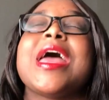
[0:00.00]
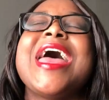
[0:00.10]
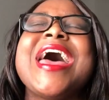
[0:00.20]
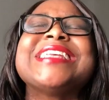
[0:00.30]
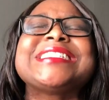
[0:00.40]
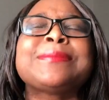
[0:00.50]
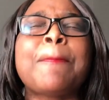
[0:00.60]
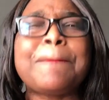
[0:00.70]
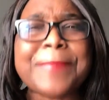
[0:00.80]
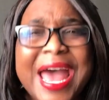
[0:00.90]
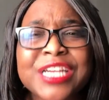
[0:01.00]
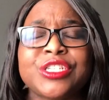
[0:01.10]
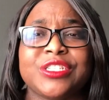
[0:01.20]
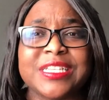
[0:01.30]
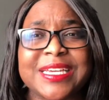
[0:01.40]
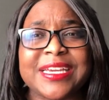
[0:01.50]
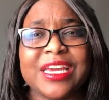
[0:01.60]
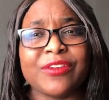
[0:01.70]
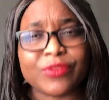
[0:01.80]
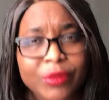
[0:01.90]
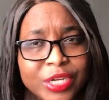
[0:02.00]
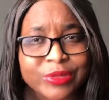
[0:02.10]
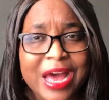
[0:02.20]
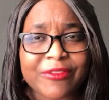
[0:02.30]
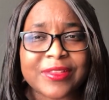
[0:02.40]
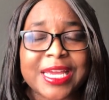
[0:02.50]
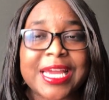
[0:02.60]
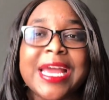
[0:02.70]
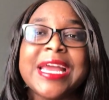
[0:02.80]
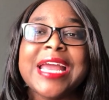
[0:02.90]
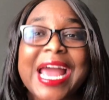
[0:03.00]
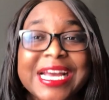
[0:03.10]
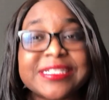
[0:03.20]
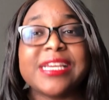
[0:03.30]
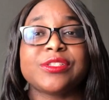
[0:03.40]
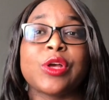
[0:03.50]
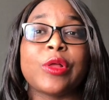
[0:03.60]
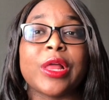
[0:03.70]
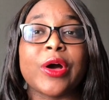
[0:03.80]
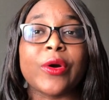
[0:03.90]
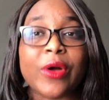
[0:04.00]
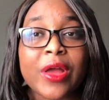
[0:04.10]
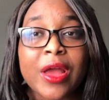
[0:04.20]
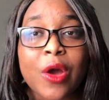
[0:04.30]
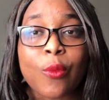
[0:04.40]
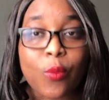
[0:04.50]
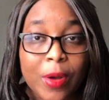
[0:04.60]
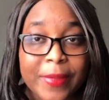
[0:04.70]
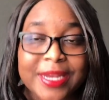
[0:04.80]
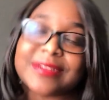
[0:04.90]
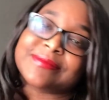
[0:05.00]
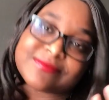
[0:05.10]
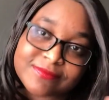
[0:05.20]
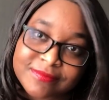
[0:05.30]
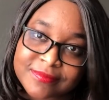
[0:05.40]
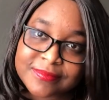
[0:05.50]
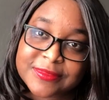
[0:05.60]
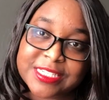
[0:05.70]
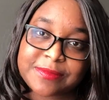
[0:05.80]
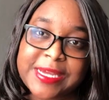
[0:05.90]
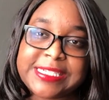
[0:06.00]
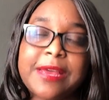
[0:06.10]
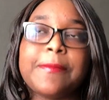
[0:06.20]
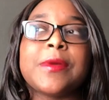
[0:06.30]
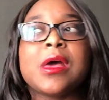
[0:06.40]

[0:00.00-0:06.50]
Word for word: especially if you are traveling as a solo woman. That's my tip.